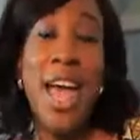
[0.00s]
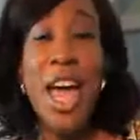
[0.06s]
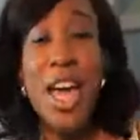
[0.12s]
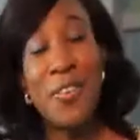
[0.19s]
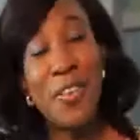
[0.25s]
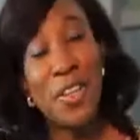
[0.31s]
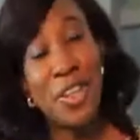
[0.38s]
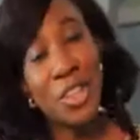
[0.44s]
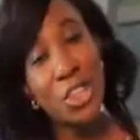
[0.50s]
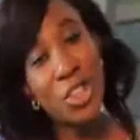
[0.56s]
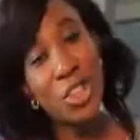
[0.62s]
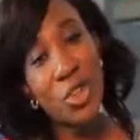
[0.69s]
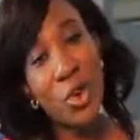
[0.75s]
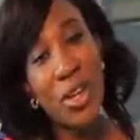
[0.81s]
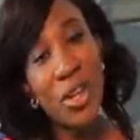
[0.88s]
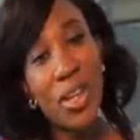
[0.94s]
If you're just
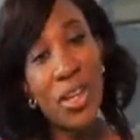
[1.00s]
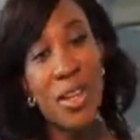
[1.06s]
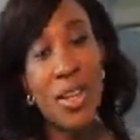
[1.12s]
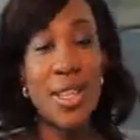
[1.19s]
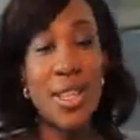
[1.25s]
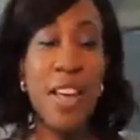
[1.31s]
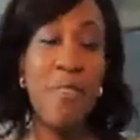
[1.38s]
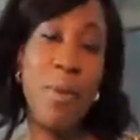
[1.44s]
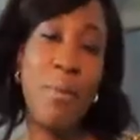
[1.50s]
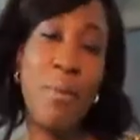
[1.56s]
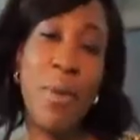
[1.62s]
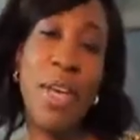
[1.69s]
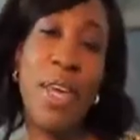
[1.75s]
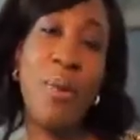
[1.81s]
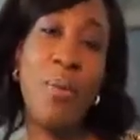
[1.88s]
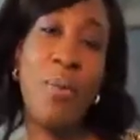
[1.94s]
joining us, I've been
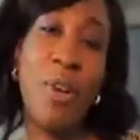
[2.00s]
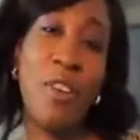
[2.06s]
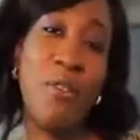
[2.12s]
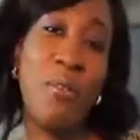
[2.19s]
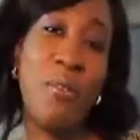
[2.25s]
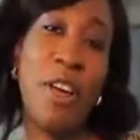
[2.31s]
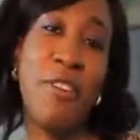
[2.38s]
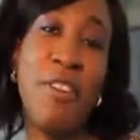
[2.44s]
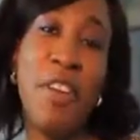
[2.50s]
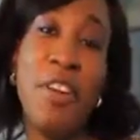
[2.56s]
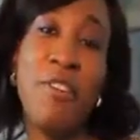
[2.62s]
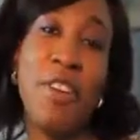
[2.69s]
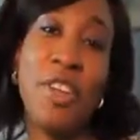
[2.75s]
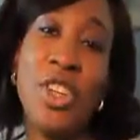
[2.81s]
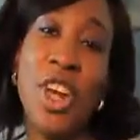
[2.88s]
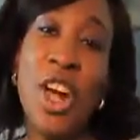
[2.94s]
making one of my
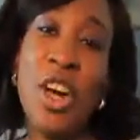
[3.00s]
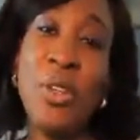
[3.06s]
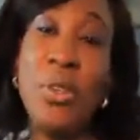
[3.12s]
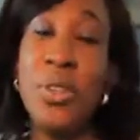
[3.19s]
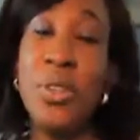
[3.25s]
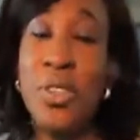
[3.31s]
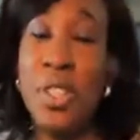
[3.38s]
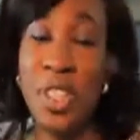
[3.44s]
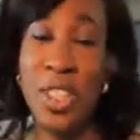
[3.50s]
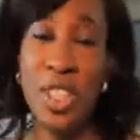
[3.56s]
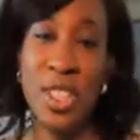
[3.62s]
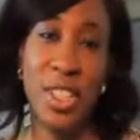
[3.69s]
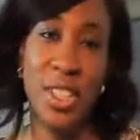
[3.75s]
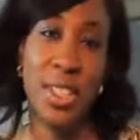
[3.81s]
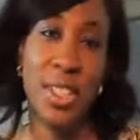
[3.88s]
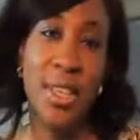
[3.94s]
favorite childhood
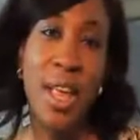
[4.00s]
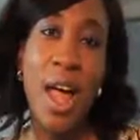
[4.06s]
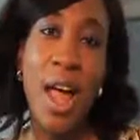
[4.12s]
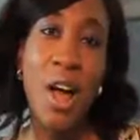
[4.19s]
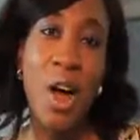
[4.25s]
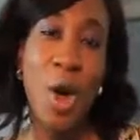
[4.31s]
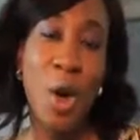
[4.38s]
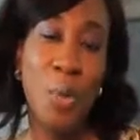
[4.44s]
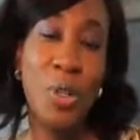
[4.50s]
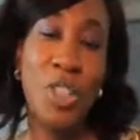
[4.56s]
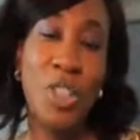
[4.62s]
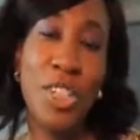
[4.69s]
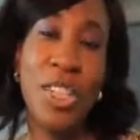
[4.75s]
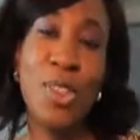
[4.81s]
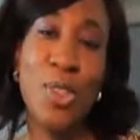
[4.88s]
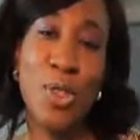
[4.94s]
dishes,
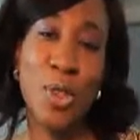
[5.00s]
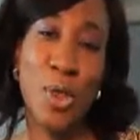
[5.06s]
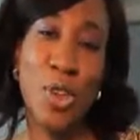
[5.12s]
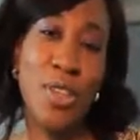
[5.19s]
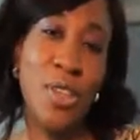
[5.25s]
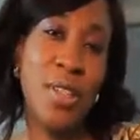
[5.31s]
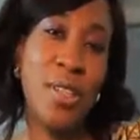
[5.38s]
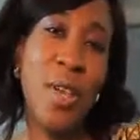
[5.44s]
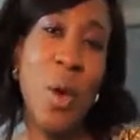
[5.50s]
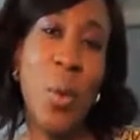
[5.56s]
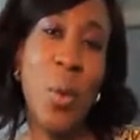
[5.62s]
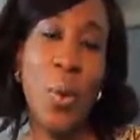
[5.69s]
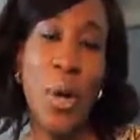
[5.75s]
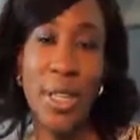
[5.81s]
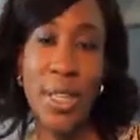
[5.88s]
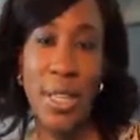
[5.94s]
aubergine sauce
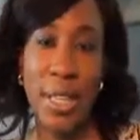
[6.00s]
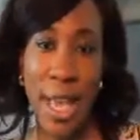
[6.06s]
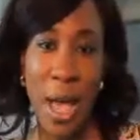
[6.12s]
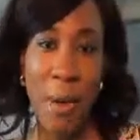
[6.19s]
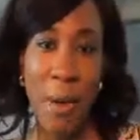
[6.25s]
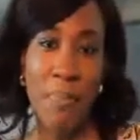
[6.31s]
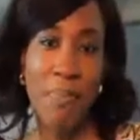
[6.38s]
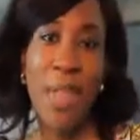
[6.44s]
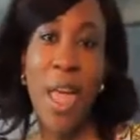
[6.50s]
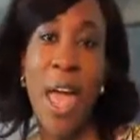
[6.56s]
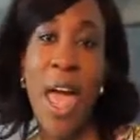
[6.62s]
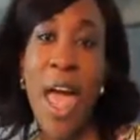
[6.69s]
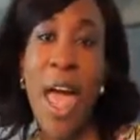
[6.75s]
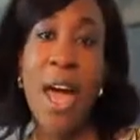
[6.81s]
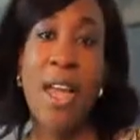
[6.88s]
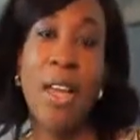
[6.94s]
with yam.
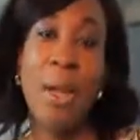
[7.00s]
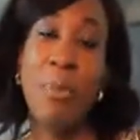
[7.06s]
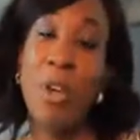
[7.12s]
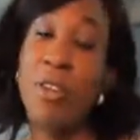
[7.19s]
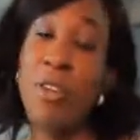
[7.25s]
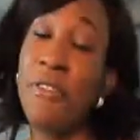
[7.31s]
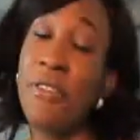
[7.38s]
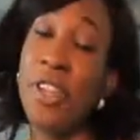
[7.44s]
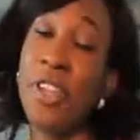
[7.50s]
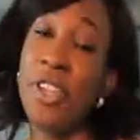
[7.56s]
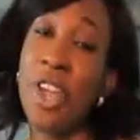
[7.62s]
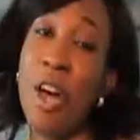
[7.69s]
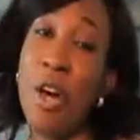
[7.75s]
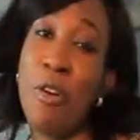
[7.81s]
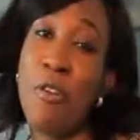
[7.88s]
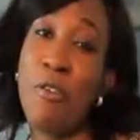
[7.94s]
And I'm going to finish
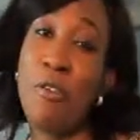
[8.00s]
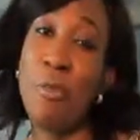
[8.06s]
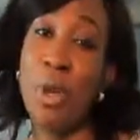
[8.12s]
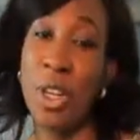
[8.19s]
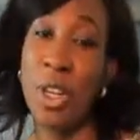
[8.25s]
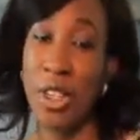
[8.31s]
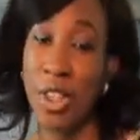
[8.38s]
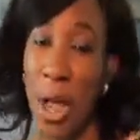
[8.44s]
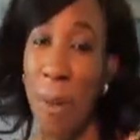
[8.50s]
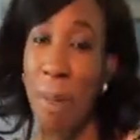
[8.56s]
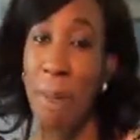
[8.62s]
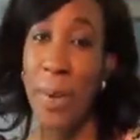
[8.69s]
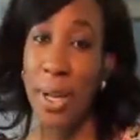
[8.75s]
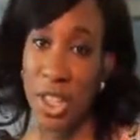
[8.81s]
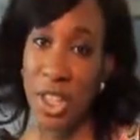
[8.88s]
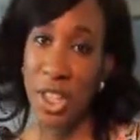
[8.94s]
that off with a
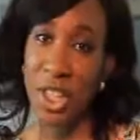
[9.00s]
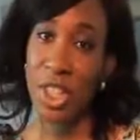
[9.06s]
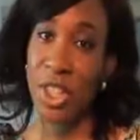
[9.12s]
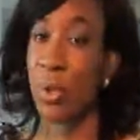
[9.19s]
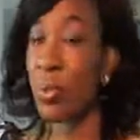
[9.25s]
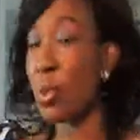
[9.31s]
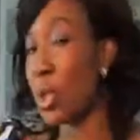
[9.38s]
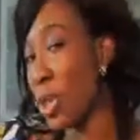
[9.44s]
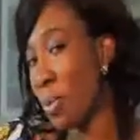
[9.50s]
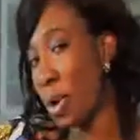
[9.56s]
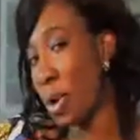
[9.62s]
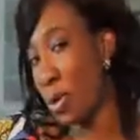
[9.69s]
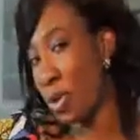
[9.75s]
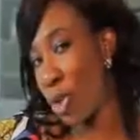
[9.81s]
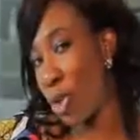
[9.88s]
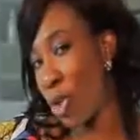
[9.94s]
Chapman dish, which I'm going
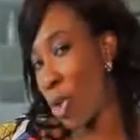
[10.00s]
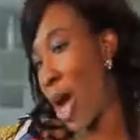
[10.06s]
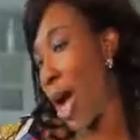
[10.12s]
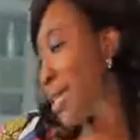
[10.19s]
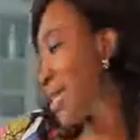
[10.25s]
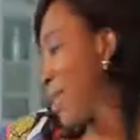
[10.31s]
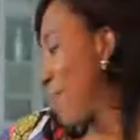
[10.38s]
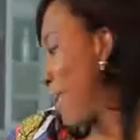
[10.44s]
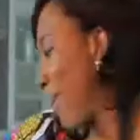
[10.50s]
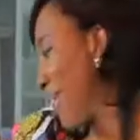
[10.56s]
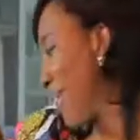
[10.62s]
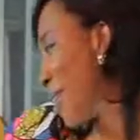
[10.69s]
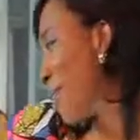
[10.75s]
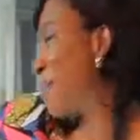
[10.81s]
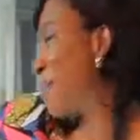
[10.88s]
to show you how to make now.